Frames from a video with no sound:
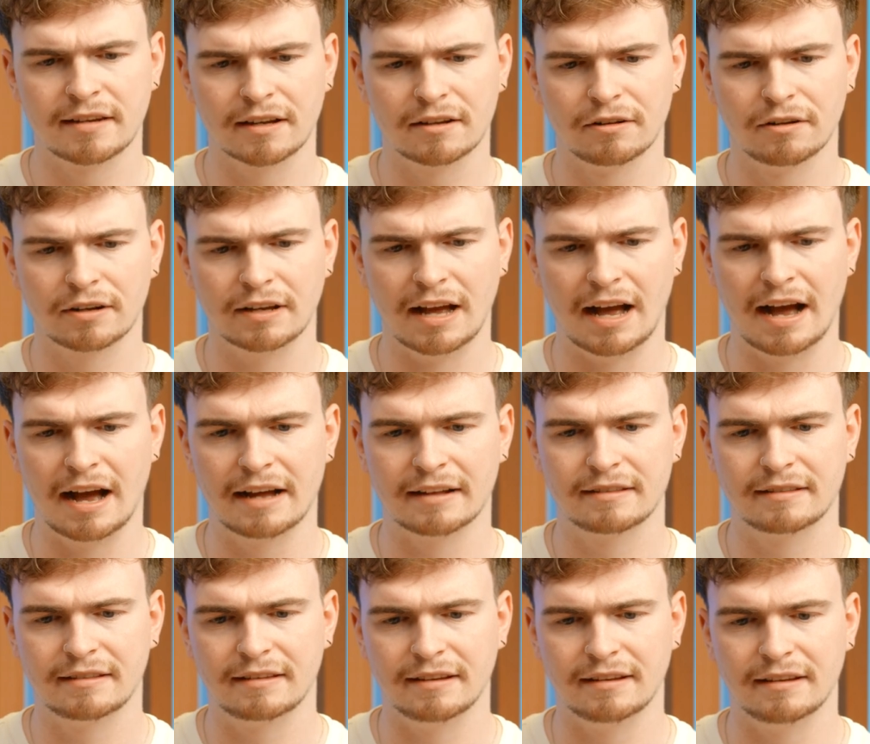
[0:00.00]
take a look
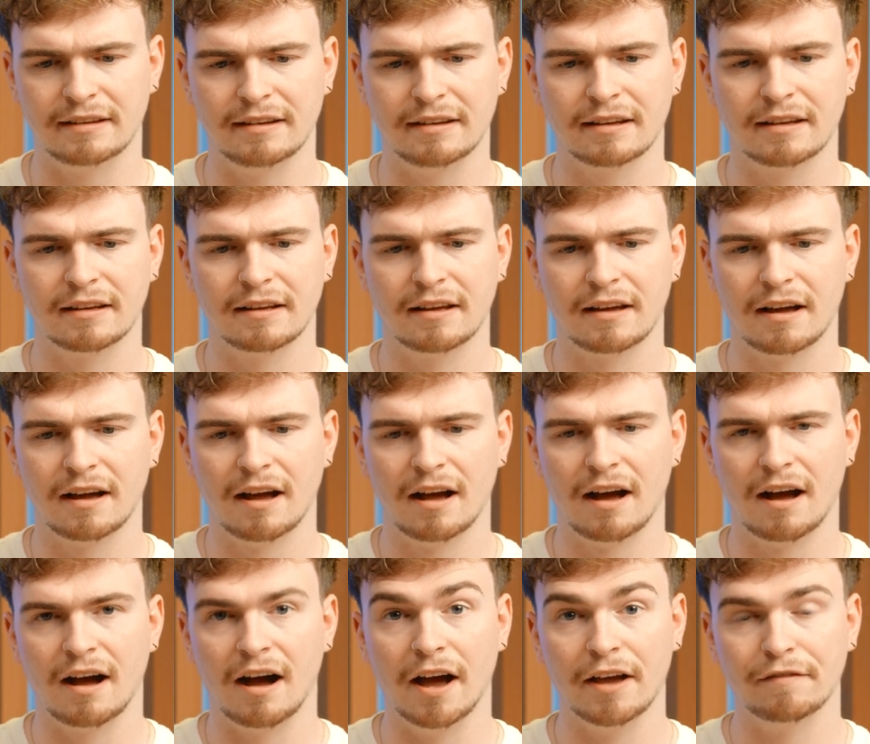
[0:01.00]
at the
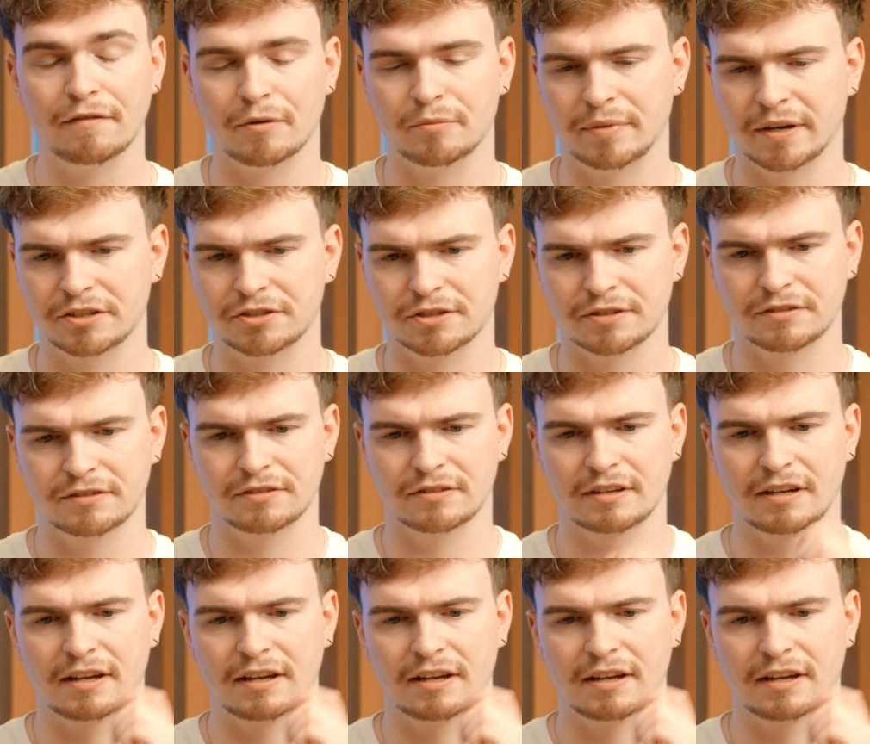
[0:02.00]
iPhone pictures.